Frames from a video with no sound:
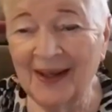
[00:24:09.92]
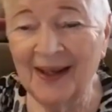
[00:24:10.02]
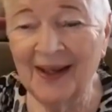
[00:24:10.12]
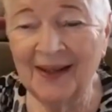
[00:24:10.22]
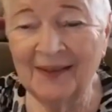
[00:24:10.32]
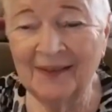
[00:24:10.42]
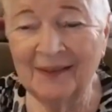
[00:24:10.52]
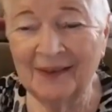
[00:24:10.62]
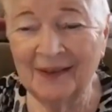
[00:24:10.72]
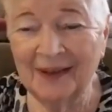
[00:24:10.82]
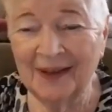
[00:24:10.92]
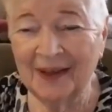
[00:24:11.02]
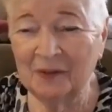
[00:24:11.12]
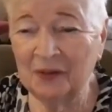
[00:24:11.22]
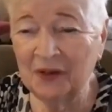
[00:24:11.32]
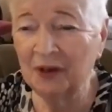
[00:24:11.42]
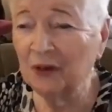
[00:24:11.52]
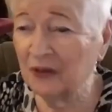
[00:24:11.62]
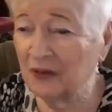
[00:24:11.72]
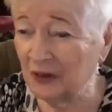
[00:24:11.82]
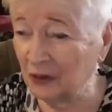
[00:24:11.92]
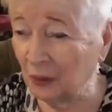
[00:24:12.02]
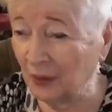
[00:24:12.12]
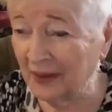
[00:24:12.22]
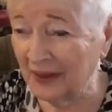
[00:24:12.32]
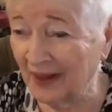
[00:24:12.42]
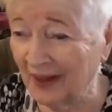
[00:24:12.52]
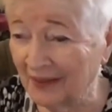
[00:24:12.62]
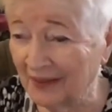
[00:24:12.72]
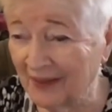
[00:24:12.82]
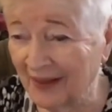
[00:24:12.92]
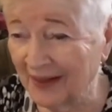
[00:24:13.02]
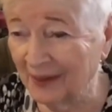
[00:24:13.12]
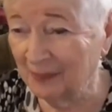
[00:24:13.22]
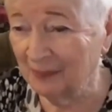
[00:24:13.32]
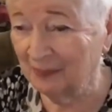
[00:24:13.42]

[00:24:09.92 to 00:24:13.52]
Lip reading: And it feels disorganized, like,